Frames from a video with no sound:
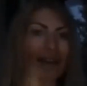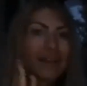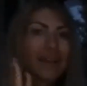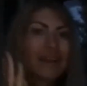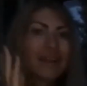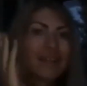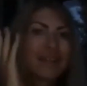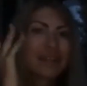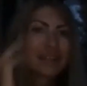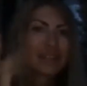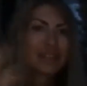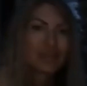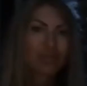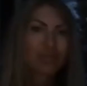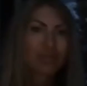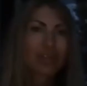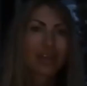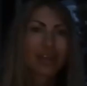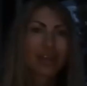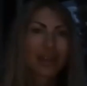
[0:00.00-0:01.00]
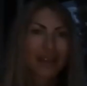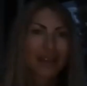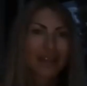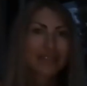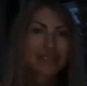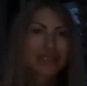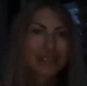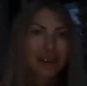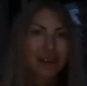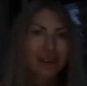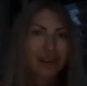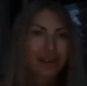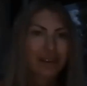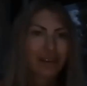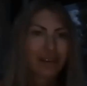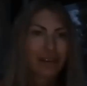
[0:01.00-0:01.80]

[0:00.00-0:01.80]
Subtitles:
connection with the higher self.